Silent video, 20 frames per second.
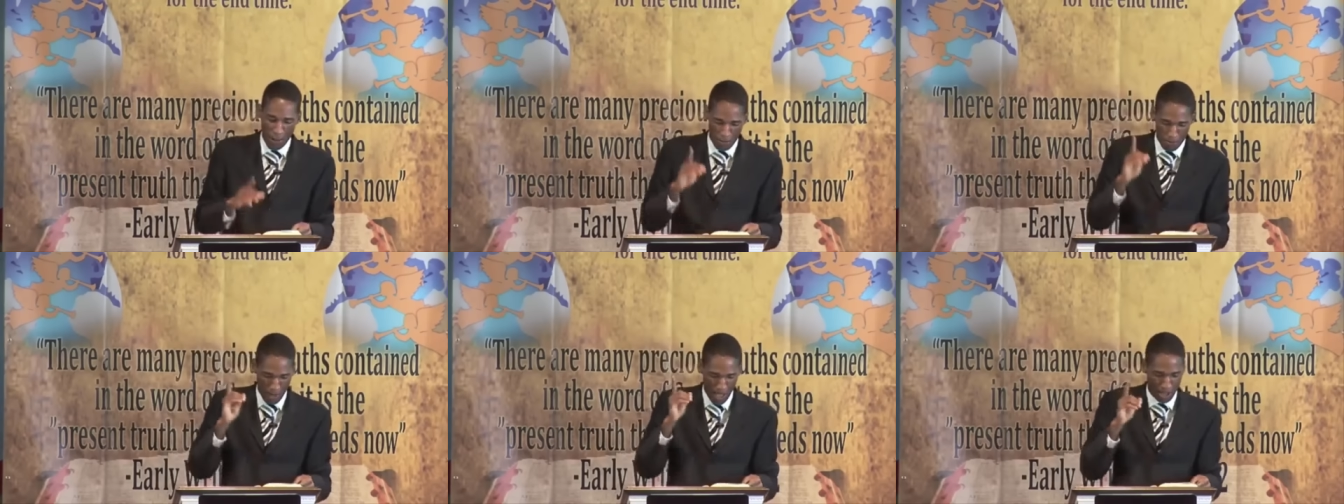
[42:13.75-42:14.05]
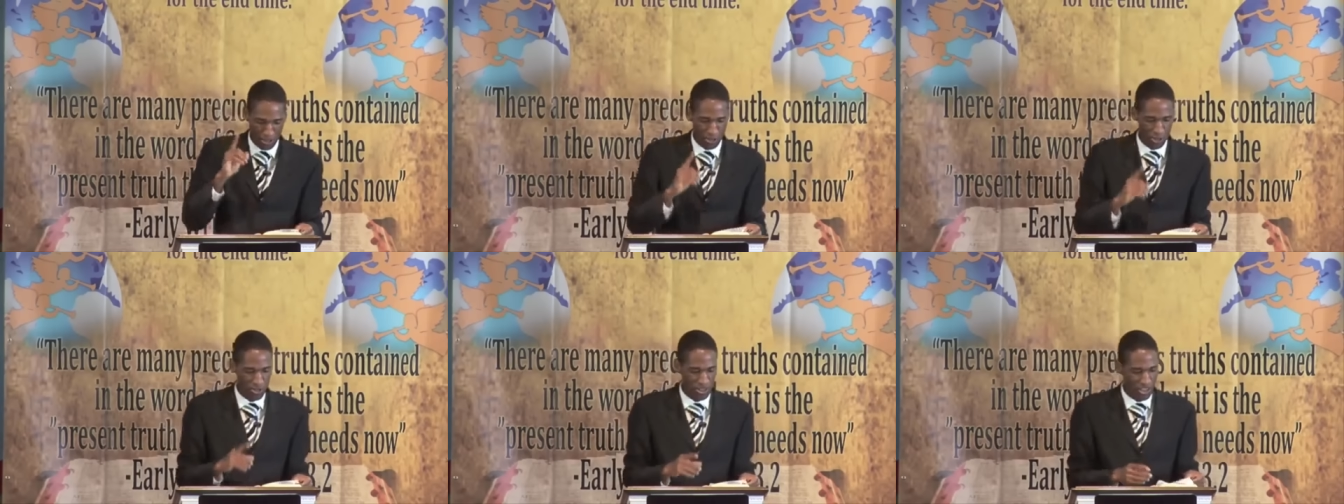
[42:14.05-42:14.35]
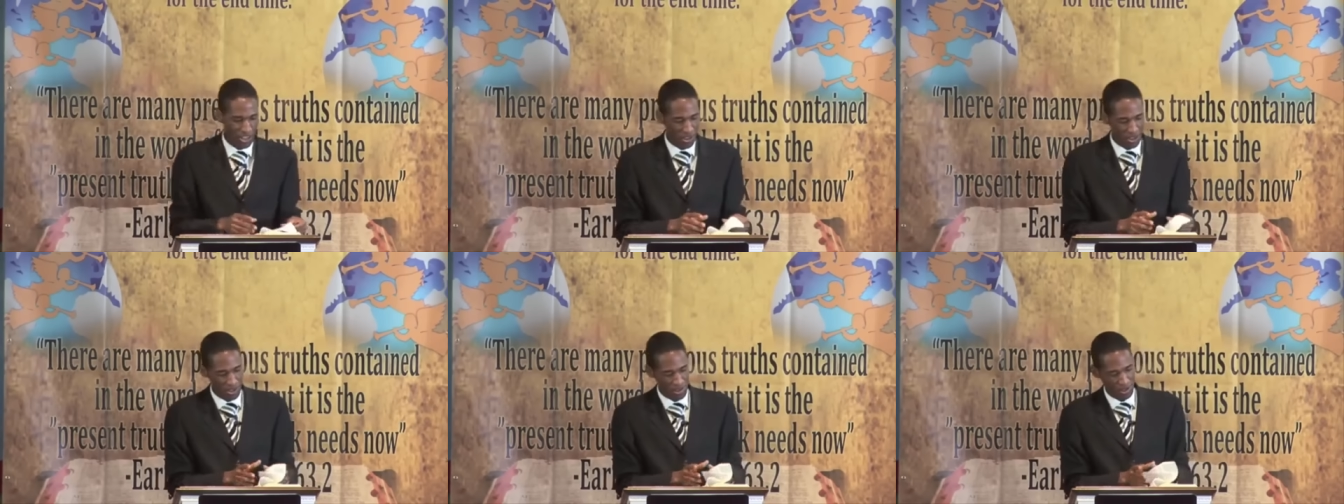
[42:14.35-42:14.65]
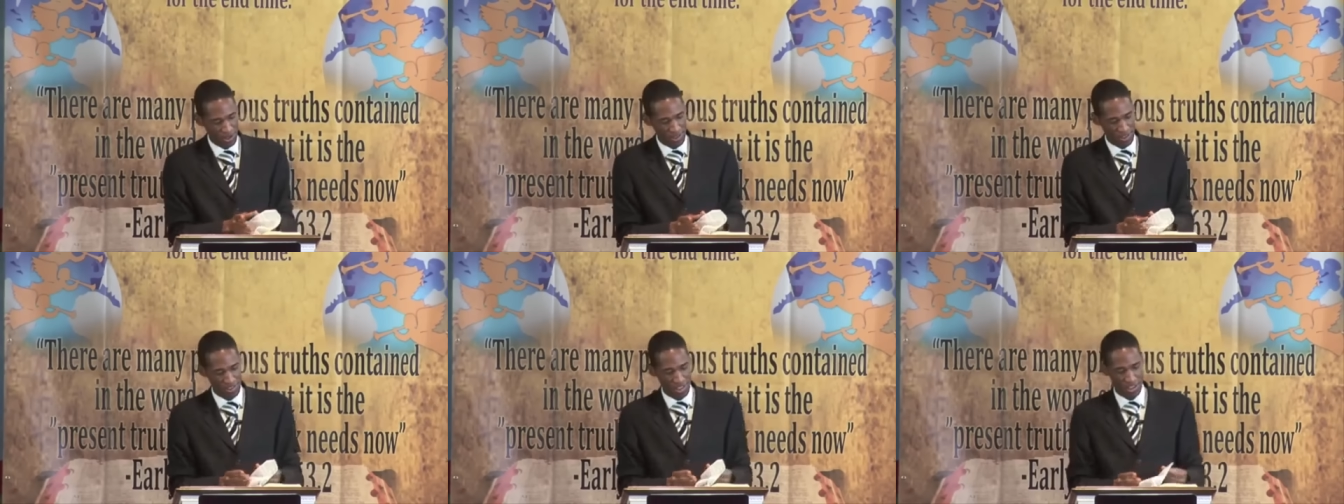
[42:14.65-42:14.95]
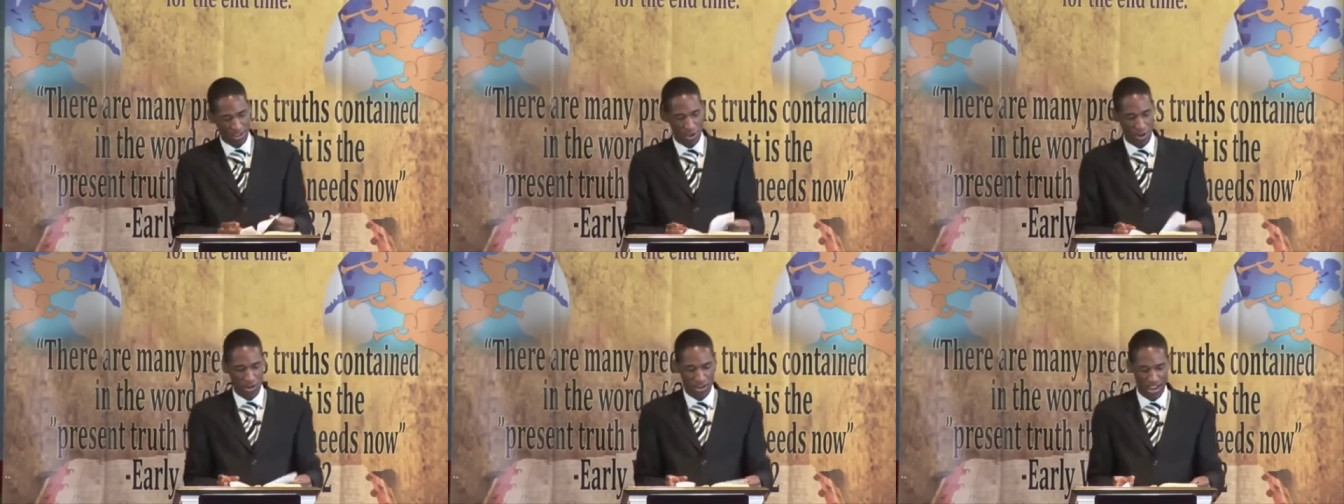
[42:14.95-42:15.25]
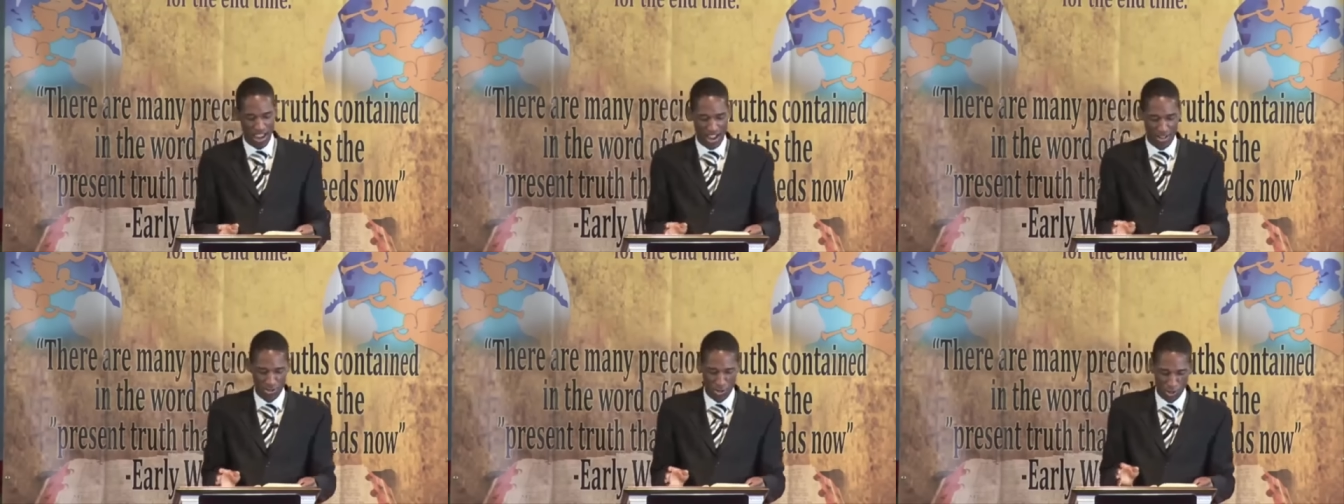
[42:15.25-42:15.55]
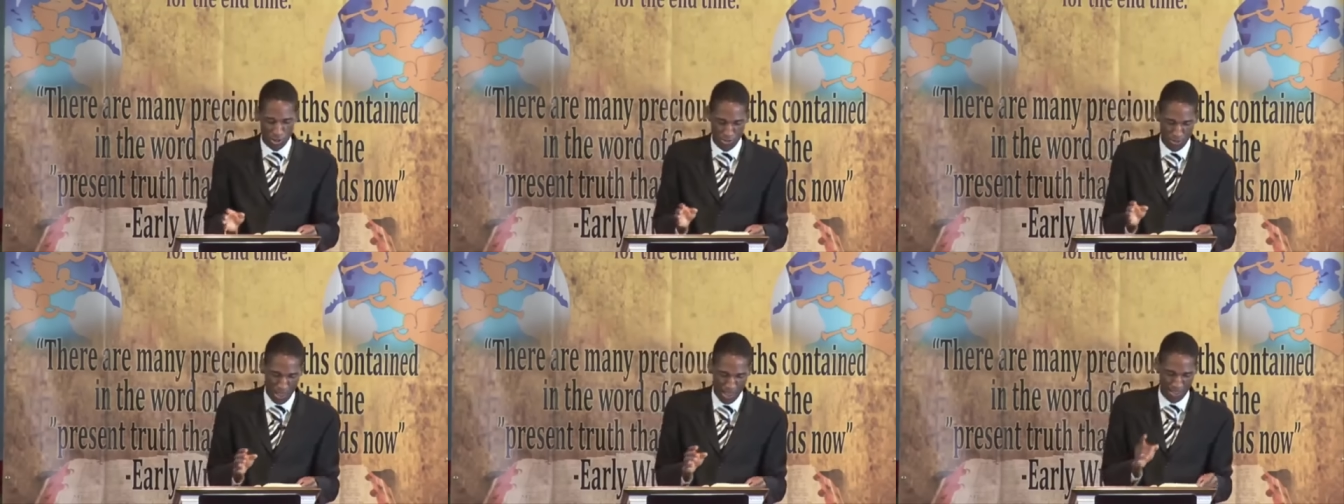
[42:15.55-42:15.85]
Back to the, the third
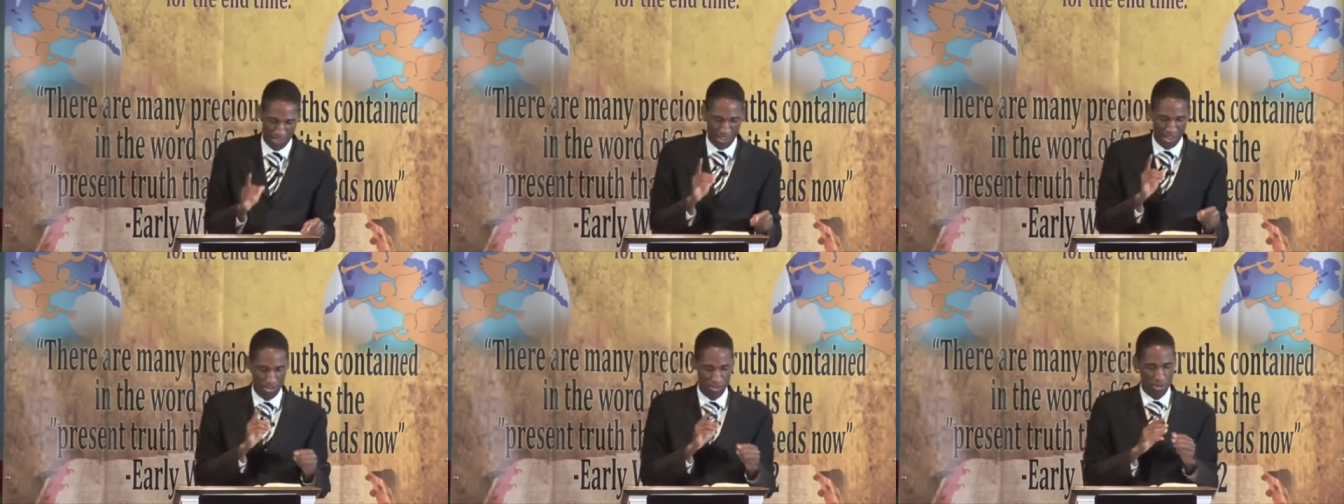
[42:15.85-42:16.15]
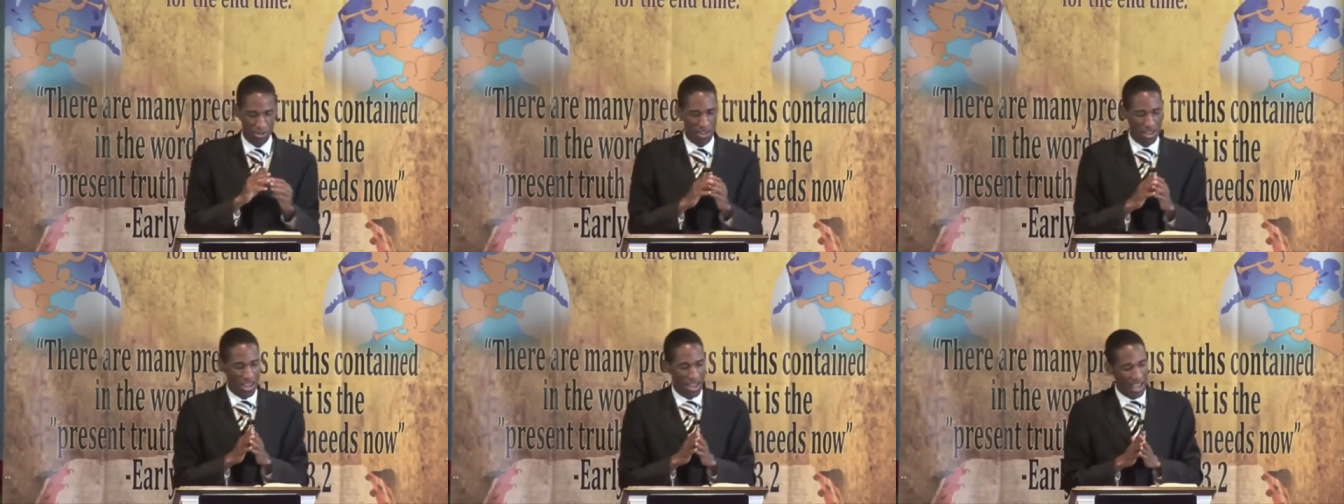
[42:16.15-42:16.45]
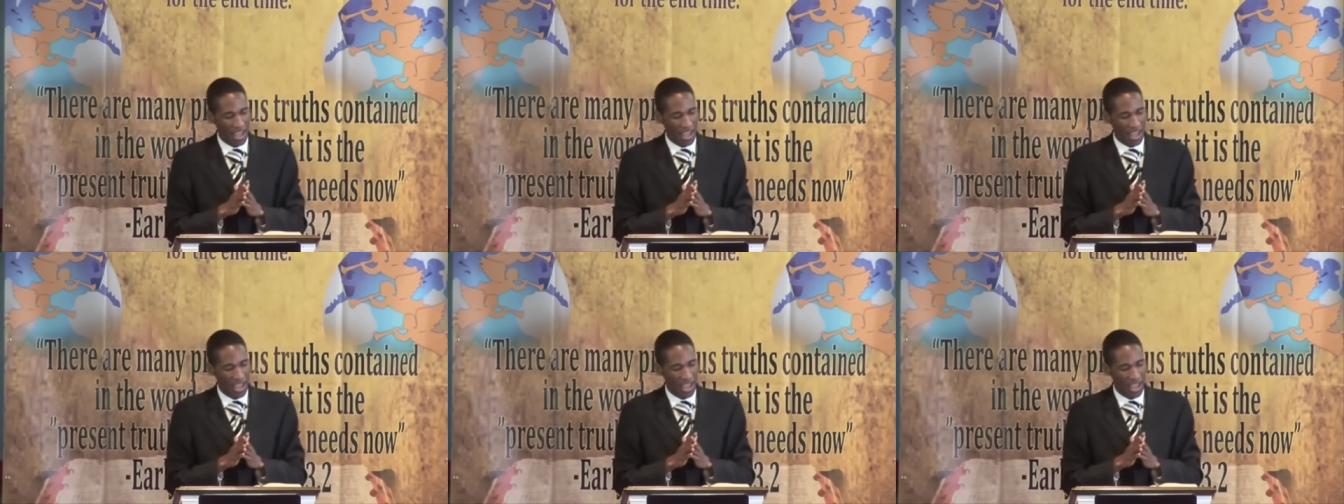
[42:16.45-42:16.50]
angel's message.